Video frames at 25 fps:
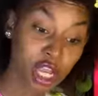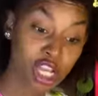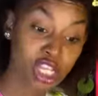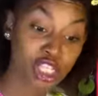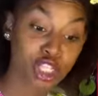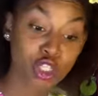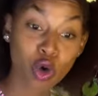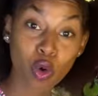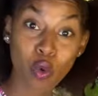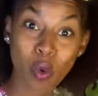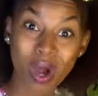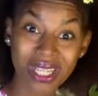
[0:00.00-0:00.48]

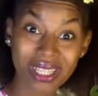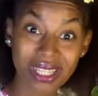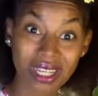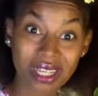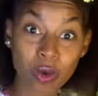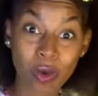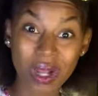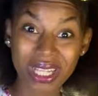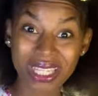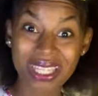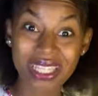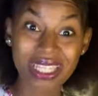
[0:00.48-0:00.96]
So what
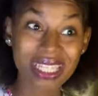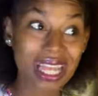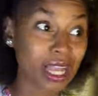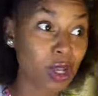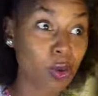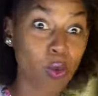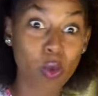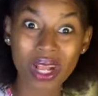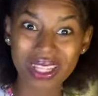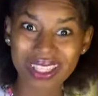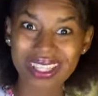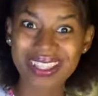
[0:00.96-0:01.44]
is
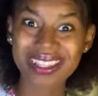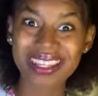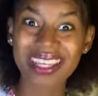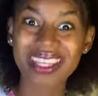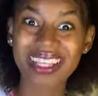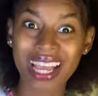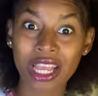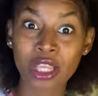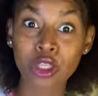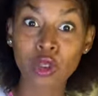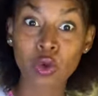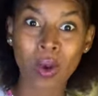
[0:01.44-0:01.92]
that? What is it
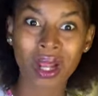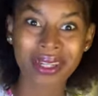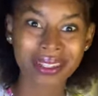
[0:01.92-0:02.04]
that you